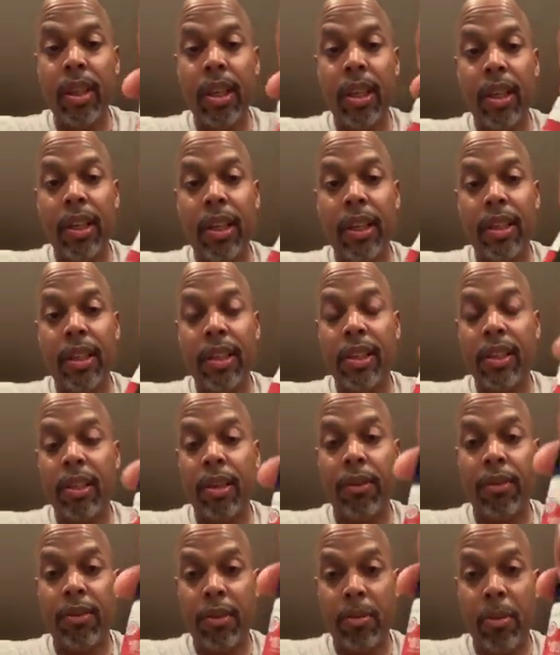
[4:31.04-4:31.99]
and this
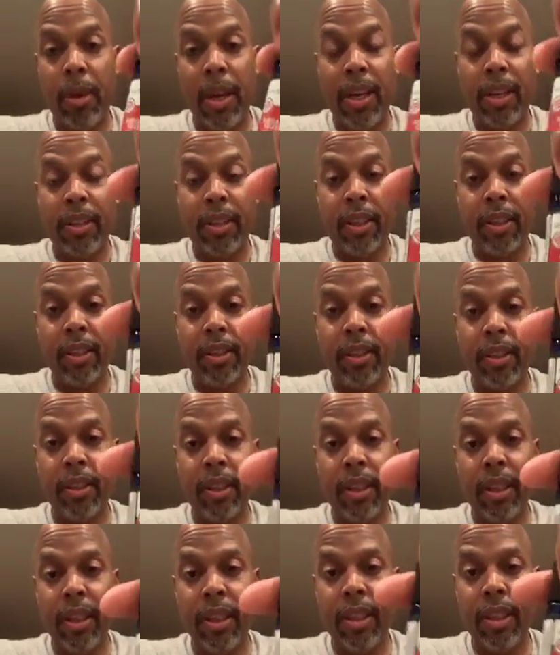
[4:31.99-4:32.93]
stuff is amazing.
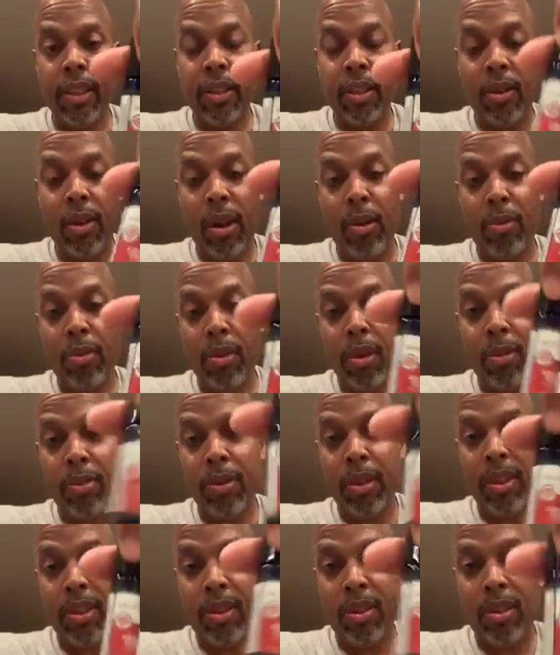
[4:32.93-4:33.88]
So I
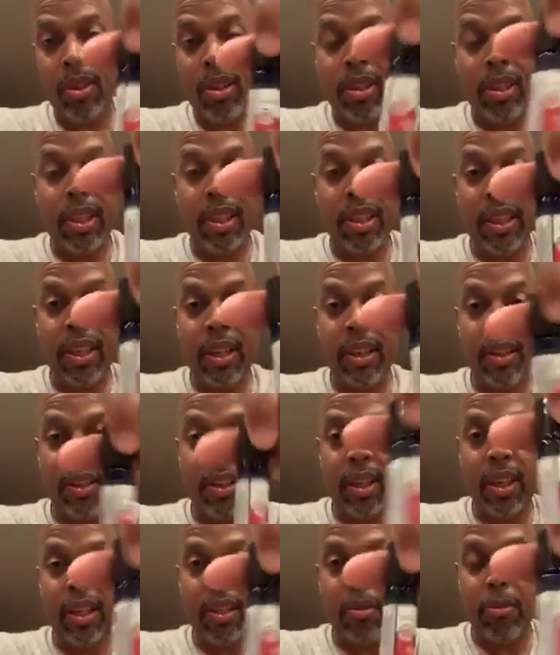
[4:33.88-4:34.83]
rub this on any
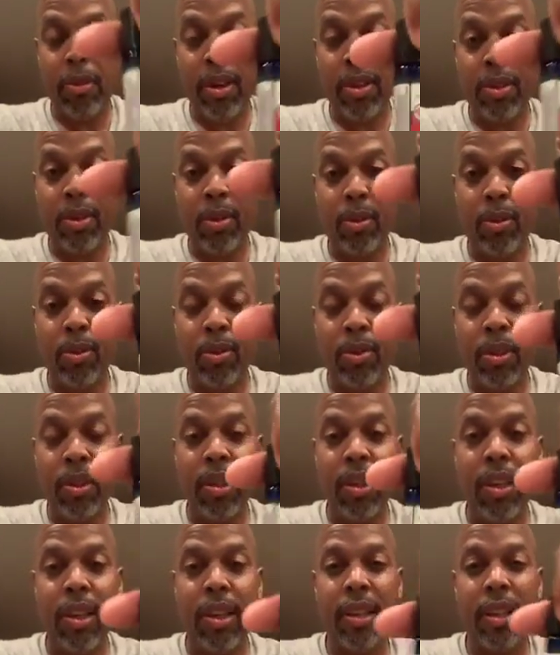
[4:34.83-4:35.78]
air, any muscles
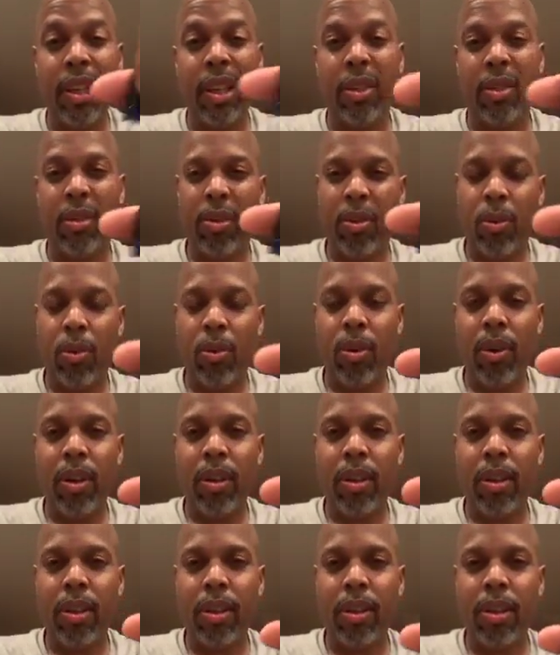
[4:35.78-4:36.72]
that are
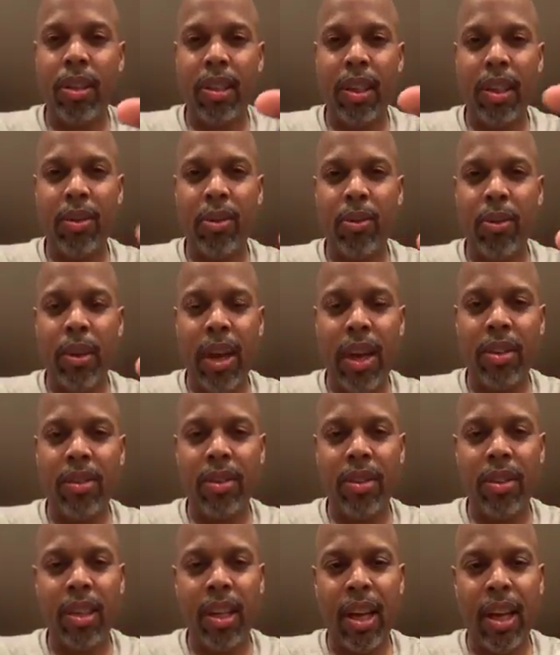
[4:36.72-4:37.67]
sore since I do
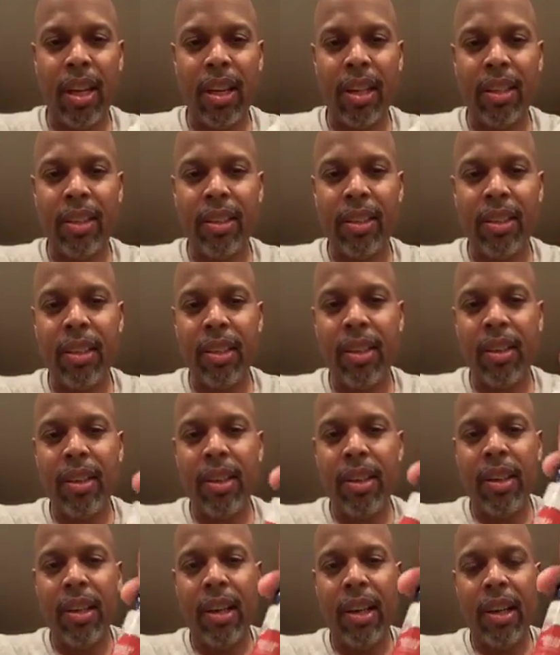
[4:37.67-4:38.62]
exercise.
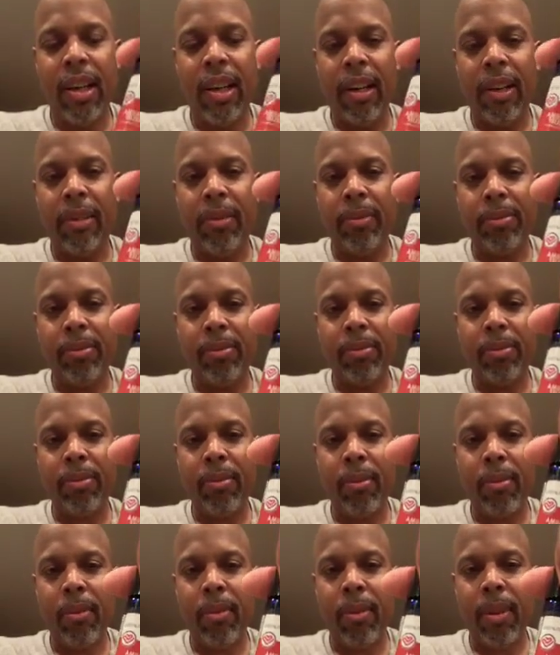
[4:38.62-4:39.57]

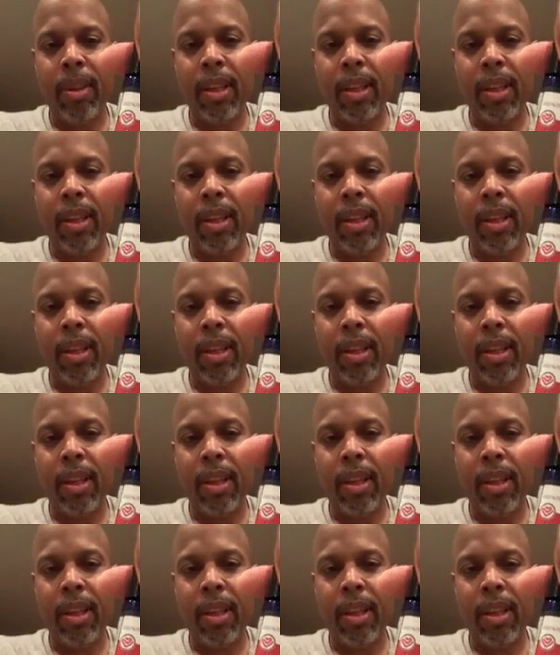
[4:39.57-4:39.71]
Um,